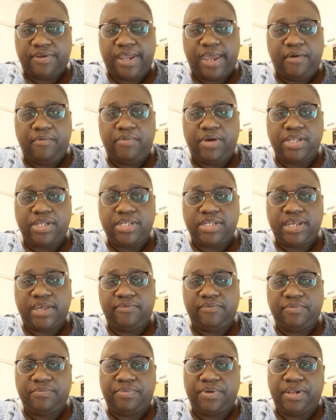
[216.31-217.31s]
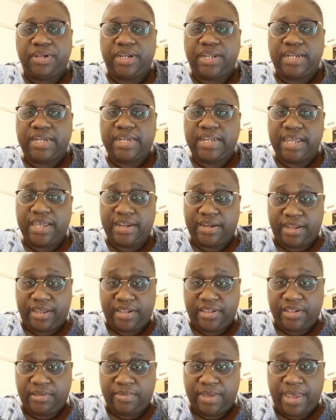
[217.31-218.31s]
That wasn't even putting a dent
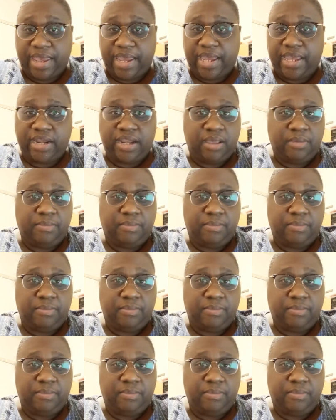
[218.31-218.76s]
in the pain.